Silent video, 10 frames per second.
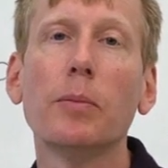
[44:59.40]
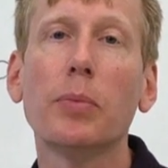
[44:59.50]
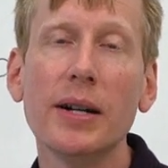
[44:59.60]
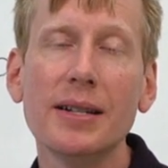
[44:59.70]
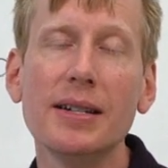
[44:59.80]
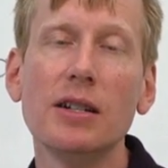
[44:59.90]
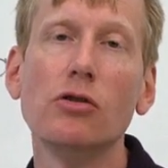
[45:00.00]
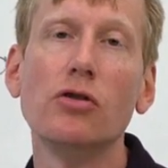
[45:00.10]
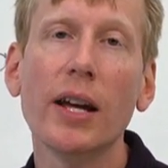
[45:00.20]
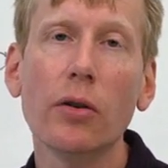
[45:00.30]
prices
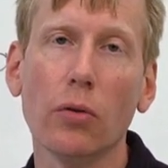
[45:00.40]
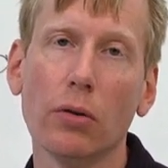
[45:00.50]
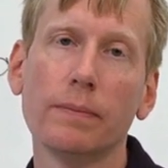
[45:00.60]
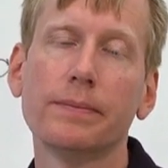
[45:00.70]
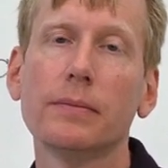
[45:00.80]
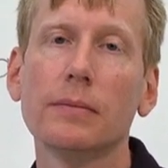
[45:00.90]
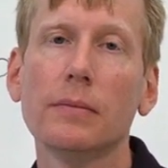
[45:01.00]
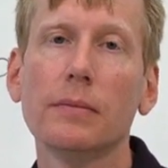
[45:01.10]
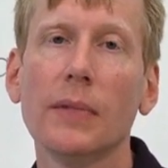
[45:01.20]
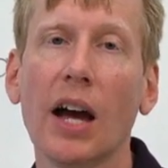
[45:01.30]
in general
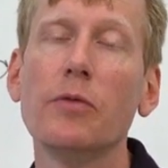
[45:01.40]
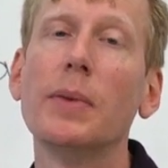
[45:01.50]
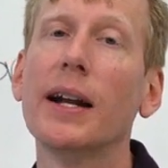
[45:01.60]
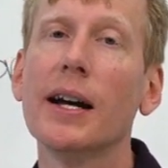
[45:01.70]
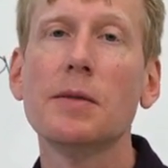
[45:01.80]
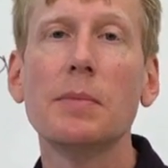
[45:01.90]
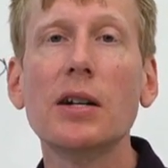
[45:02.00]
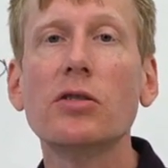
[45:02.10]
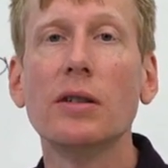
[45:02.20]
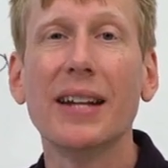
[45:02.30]
have been, as
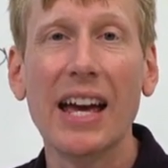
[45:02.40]
mentioned,